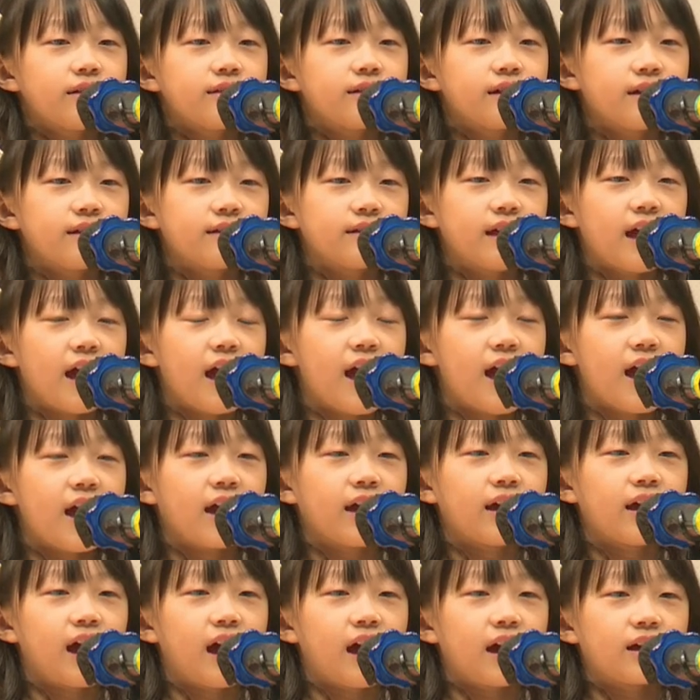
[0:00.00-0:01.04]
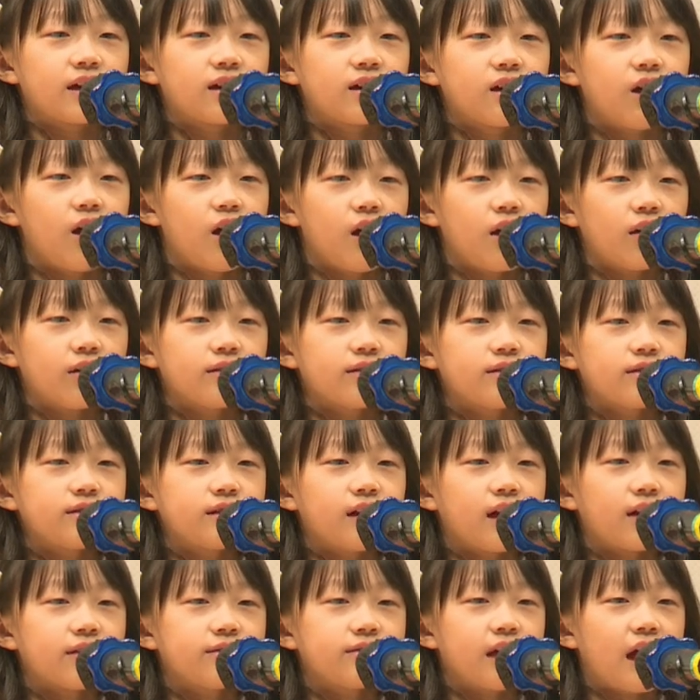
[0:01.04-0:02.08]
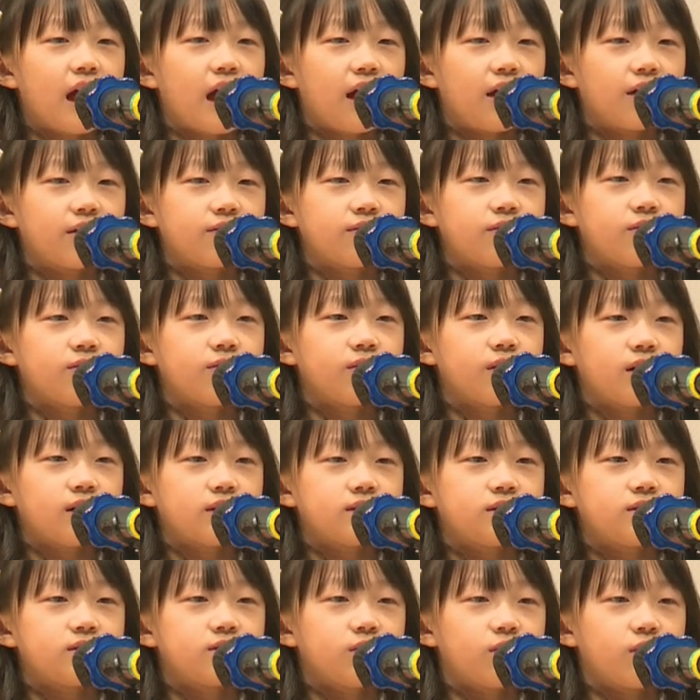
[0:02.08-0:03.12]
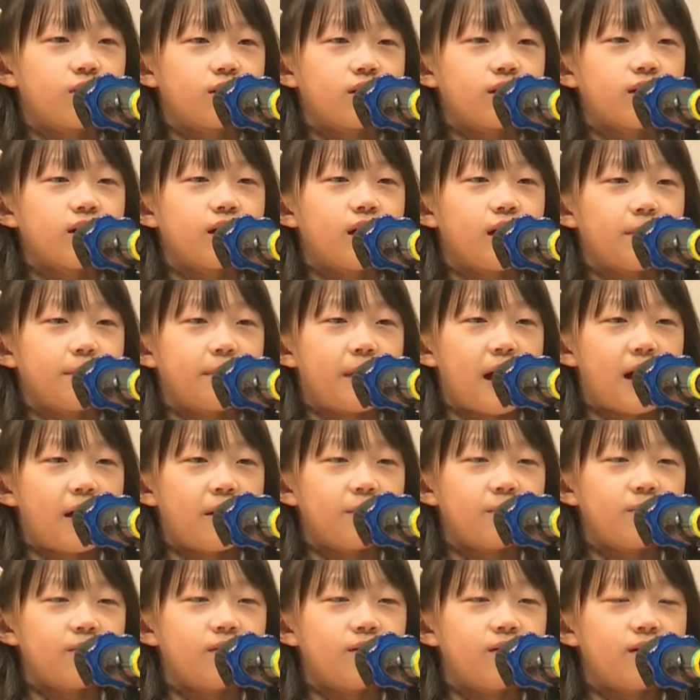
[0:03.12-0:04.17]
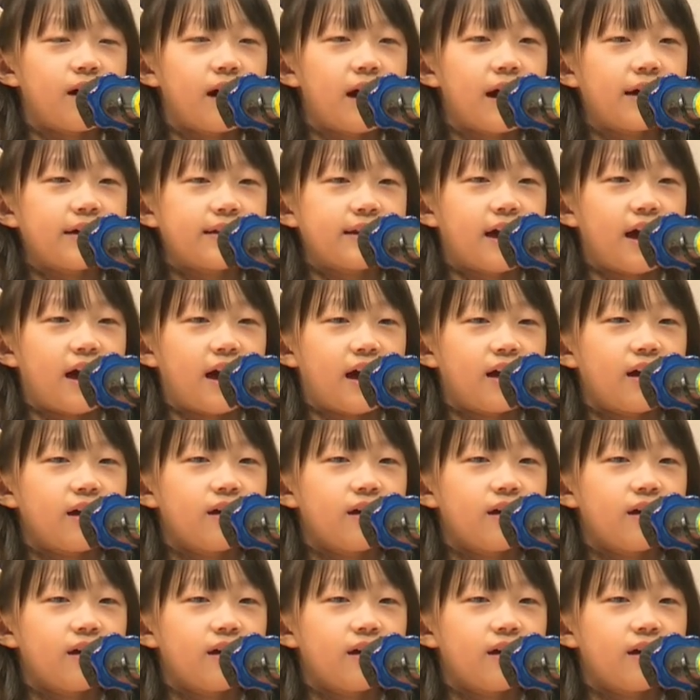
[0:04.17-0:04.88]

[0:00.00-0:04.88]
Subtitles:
Today, I'm going to tell you a story about Moana.